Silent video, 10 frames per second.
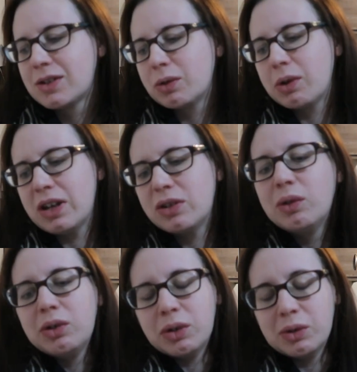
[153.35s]
So I
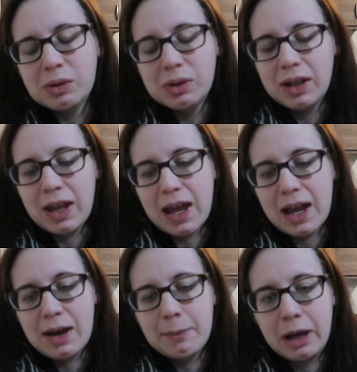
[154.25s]
don't know.
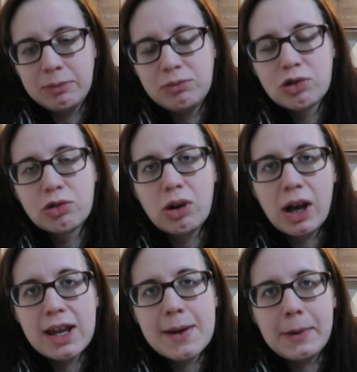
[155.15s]
I'm
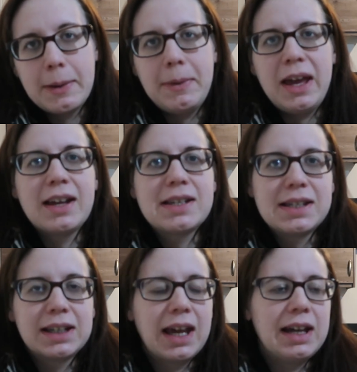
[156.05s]
trying my
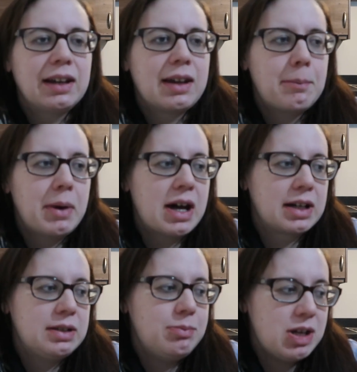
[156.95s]
best to kind of get
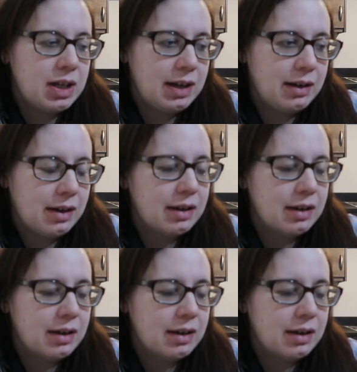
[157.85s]
back to being